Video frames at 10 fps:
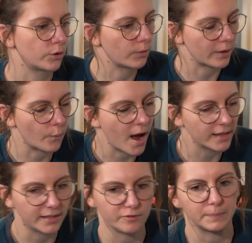or like mm-hmm.
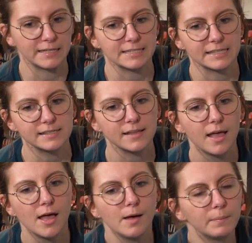wildlife places,
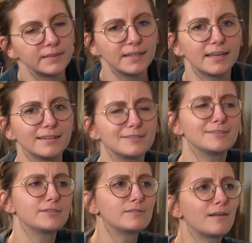but they get
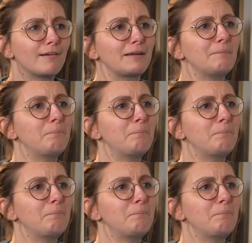stuck in